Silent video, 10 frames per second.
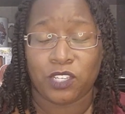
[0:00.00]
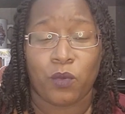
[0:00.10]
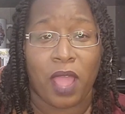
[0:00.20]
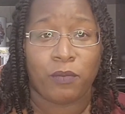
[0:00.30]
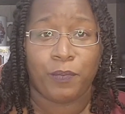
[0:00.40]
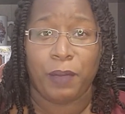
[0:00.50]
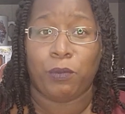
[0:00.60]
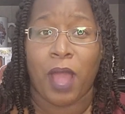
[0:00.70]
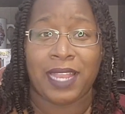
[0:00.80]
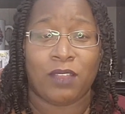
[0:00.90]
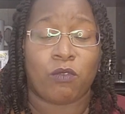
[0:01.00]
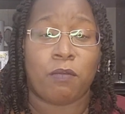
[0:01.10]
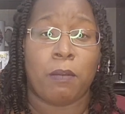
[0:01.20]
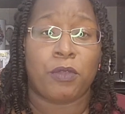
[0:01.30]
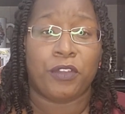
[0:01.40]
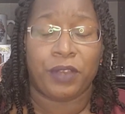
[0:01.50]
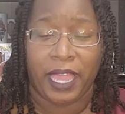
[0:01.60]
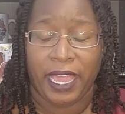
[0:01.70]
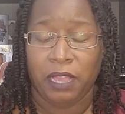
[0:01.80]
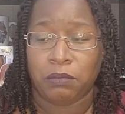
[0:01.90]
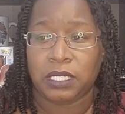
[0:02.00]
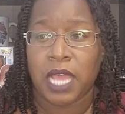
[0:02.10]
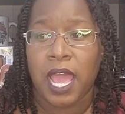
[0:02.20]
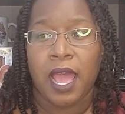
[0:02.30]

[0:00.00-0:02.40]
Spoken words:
There were people I didn't remember their names,